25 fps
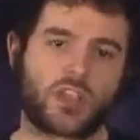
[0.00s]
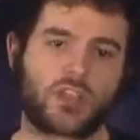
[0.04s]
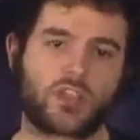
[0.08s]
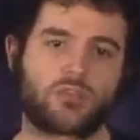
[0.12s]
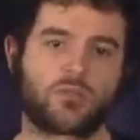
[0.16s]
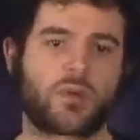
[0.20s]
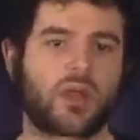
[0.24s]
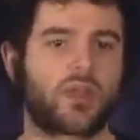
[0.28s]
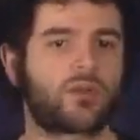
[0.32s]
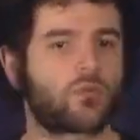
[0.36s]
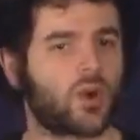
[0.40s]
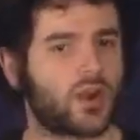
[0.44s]
You
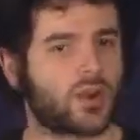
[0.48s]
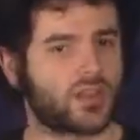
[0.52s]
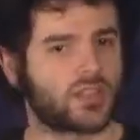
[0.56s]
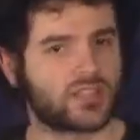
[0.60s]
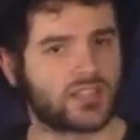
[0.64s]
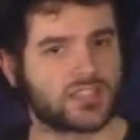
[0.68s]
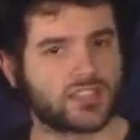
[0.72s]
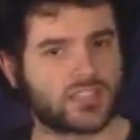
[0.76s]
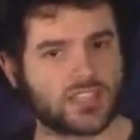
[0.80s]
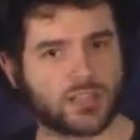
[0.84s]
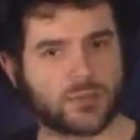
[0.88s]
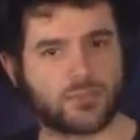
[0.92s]
might want a
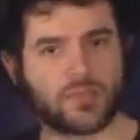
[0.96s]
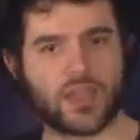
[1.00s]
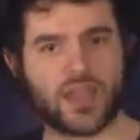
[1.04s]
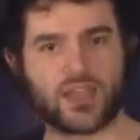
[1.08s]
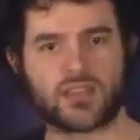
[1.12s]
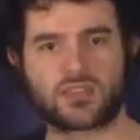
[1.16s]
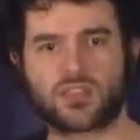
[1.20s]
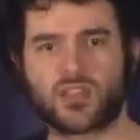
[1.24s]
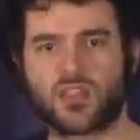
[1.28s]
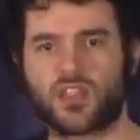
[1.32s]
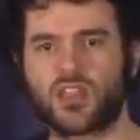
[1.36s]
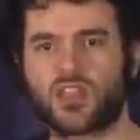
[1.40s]
system
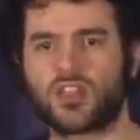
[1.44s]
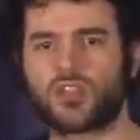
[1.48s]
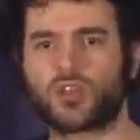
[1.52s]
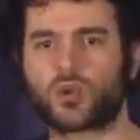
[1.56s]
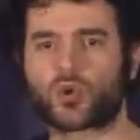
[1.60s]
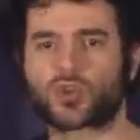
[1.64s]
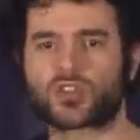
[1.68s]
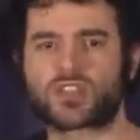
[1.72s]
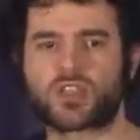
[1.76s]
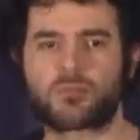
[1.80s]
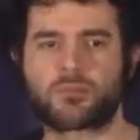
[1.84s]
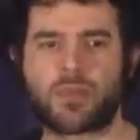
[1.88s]
that you know
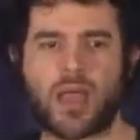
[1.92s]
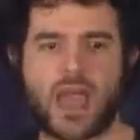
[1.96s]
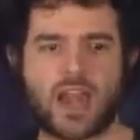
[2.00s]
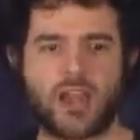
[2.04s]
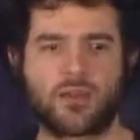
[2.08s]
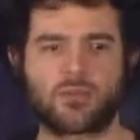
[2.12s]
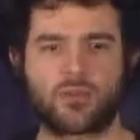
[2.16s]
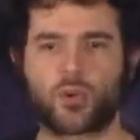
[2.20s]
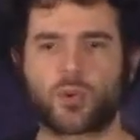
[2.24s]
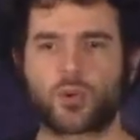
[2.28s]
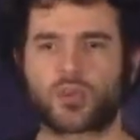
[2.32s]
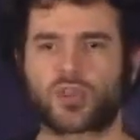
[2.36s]
is
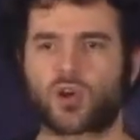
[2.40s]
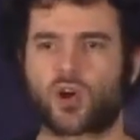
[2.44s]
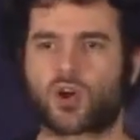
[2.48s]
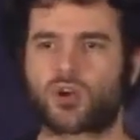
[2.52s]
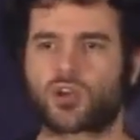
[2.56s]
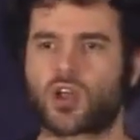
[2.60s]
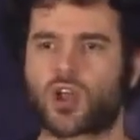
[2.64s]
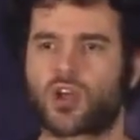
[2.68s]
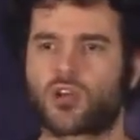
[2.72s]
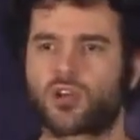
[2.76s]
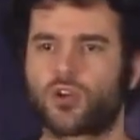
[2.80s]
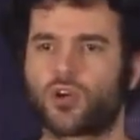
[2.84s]
compatible with
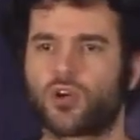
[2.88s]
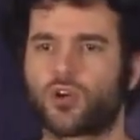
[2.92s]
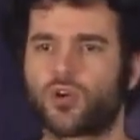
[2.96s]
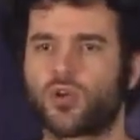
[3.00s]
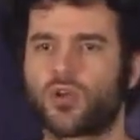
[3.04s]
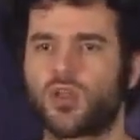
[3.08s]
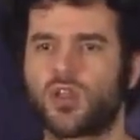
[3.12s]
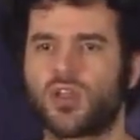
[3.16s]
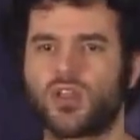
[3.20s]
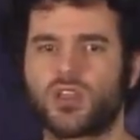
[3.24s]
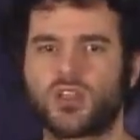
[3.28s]
Cardano,